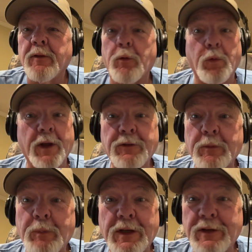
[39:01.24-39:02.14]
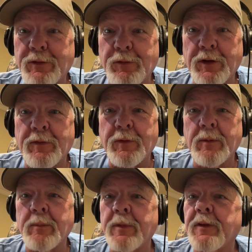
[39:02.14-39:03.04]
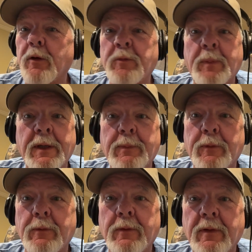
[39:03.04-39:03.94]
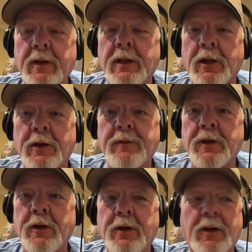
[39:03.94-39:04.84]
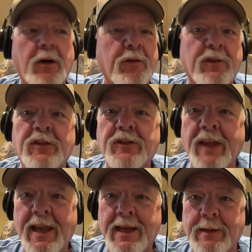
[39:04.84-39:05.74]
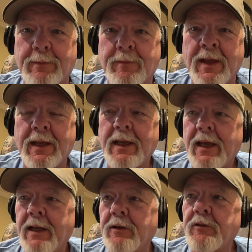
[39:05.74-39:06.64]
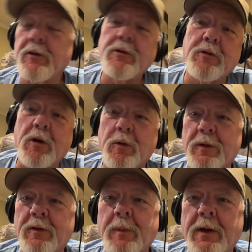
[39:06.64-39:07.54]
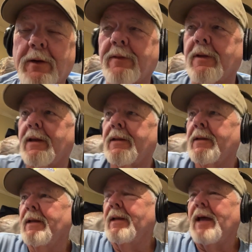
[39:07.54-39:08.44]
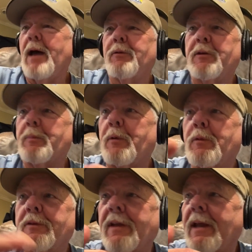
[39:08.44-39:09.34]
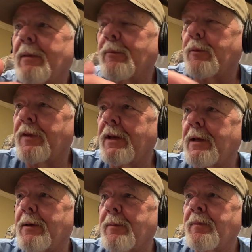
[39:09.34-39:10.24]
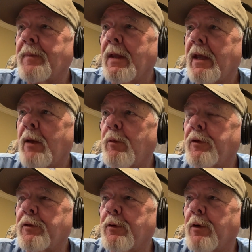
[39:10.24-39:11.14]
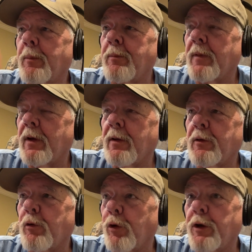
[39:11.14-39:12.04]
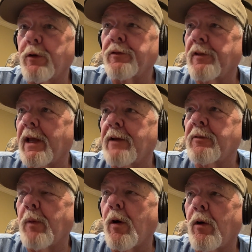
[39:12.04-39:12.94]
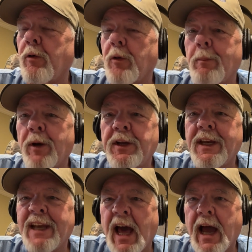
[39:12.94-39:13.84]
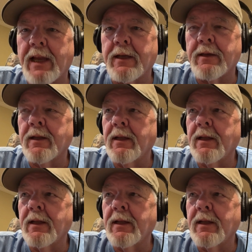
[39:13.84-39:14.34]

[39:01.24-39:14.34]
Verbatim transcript: The recipes are different. But those people that love to hunt are the same. And until you go experience that, I was up there one time with him and went to a grill / bar on a Monday night,